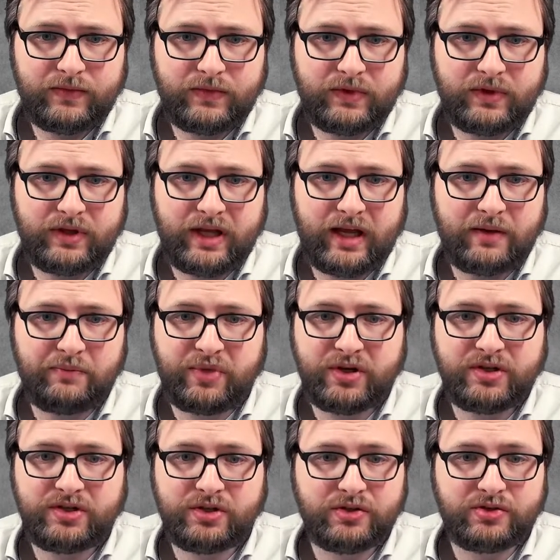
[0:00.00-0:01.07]
they
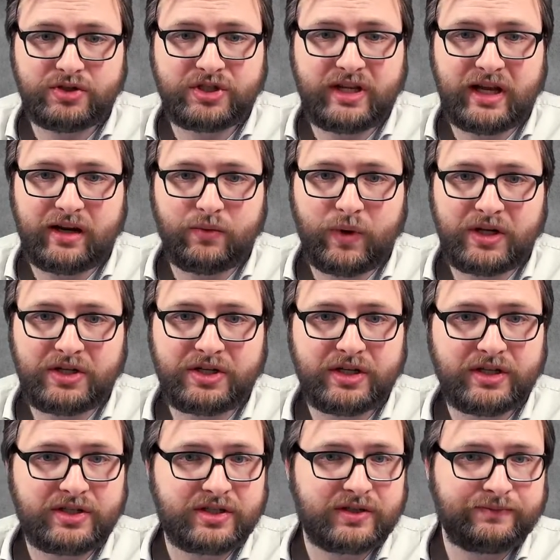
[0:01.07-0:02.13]
produce their
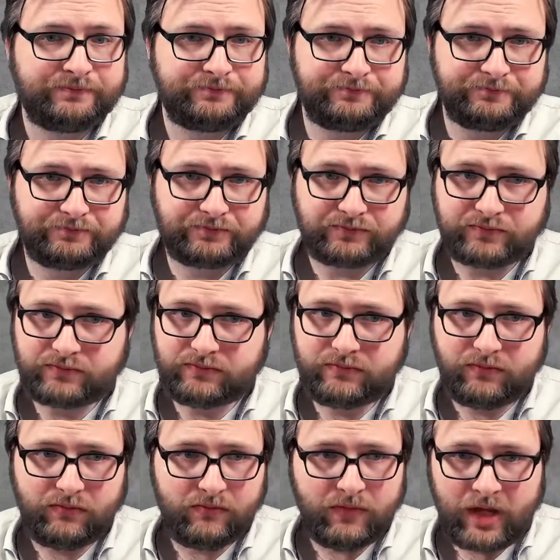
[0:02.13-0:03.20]
watches.
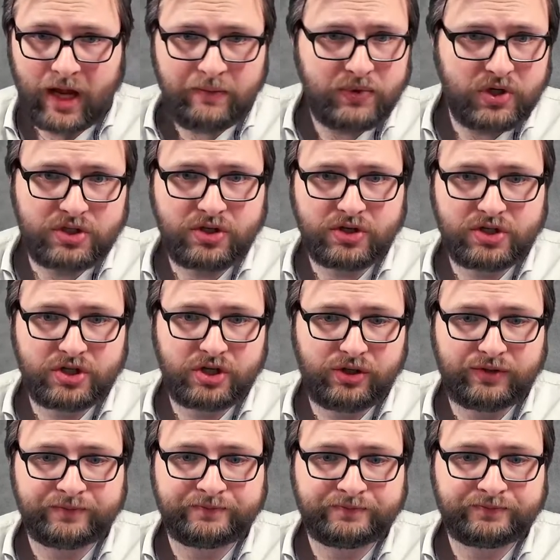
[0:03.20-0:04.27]
I'm just not
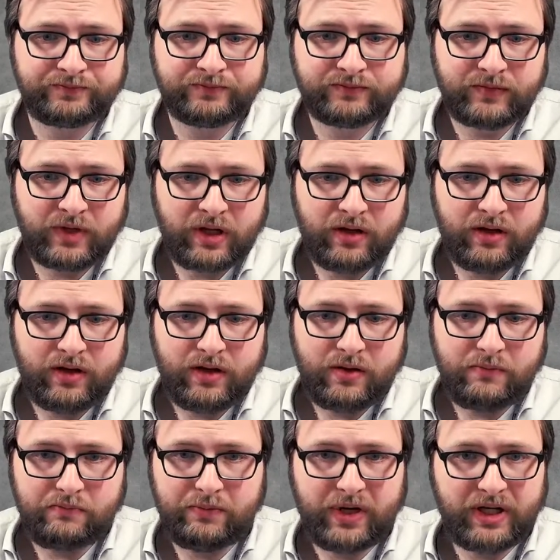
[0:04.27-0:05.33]
sure.
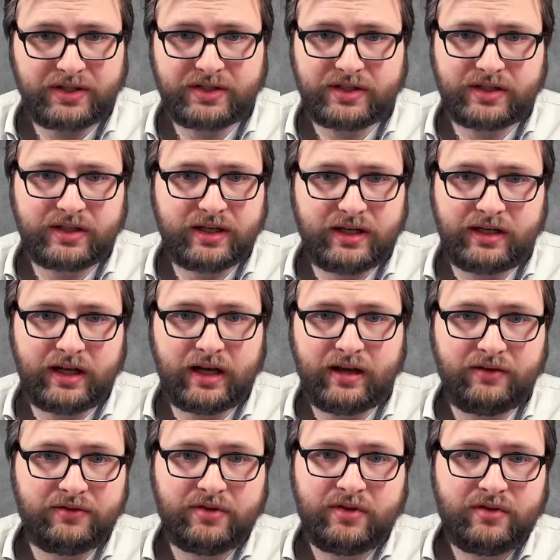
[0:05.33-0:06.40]
But in
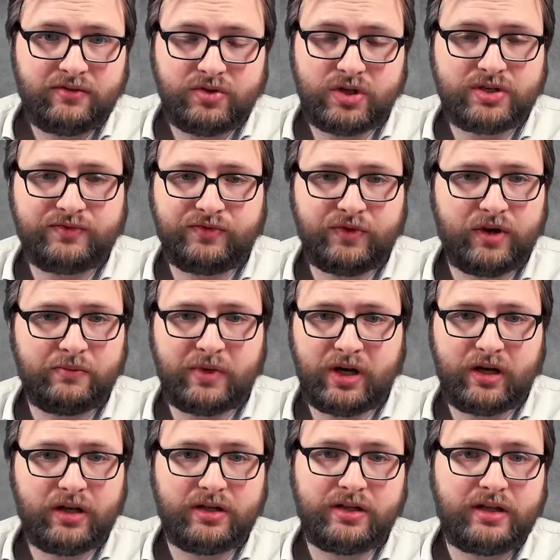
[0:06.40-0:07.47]
just from
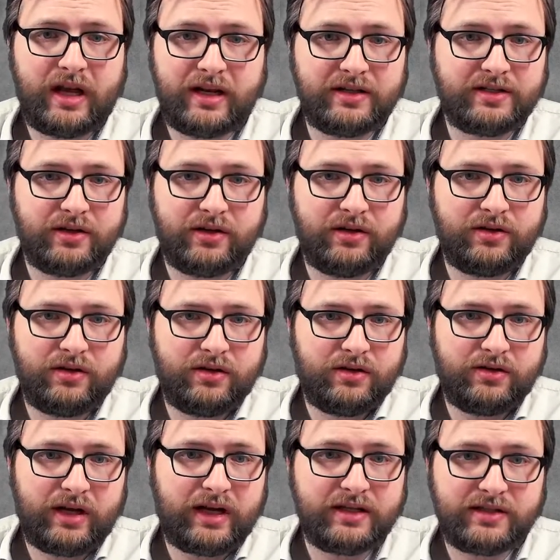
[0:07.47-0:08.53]

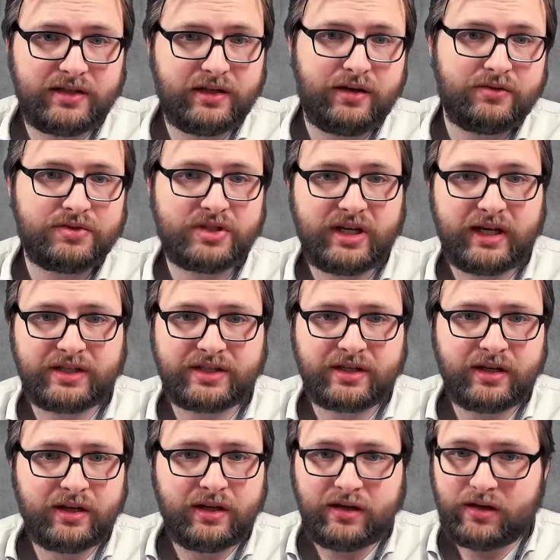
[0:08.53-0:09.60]
1906
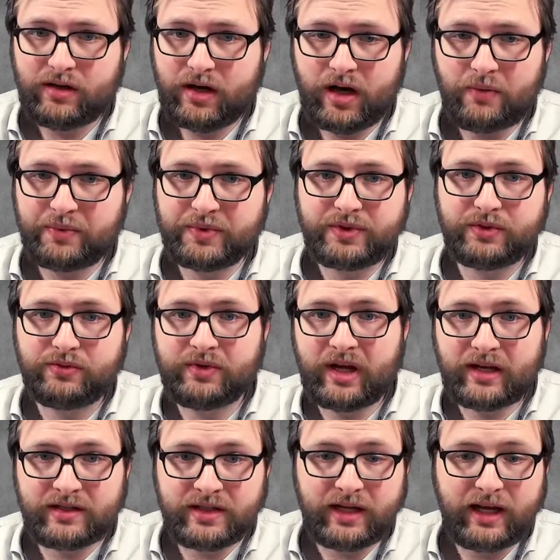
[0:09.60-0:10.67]
up to
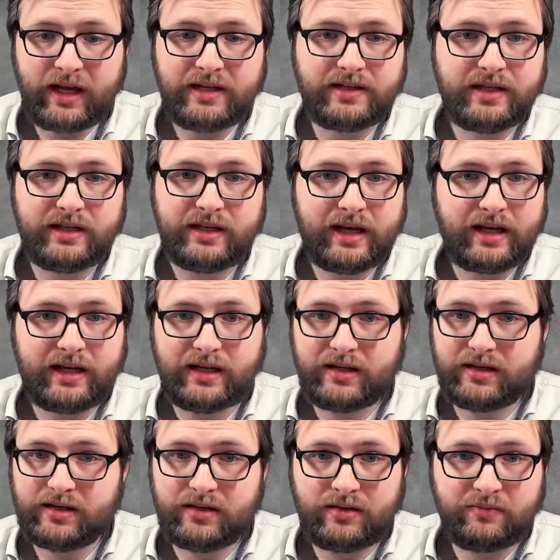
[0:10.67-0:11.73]
1980,
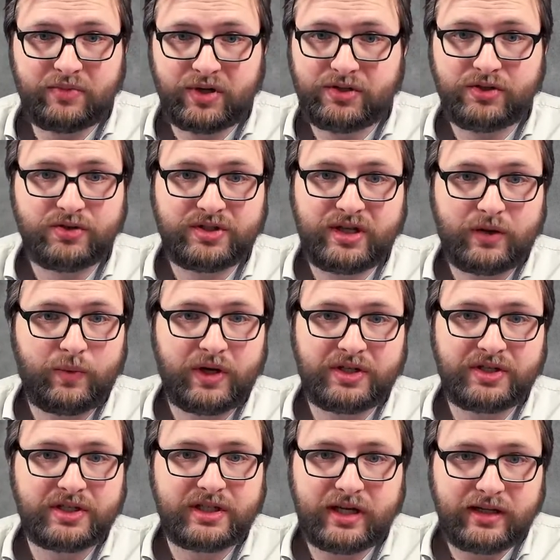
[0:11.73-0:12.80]
they produced their
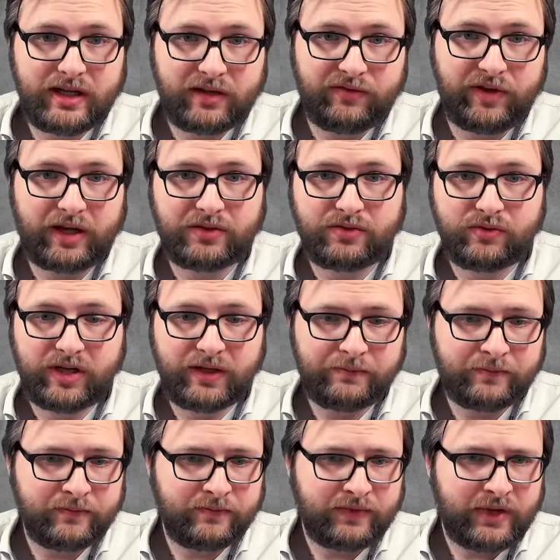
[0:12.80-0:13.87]
watches in that factory.
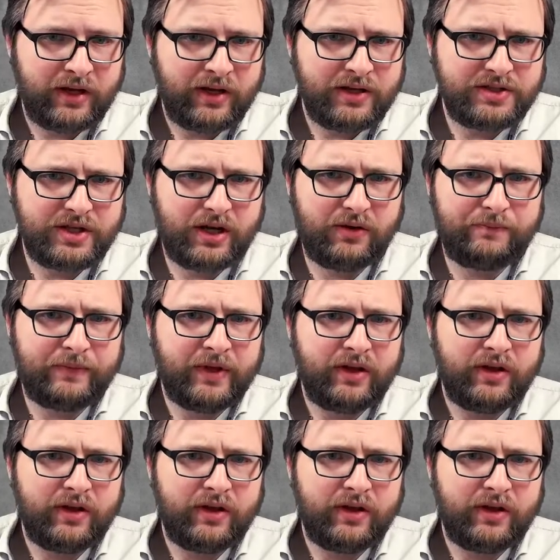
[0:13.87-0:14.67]
So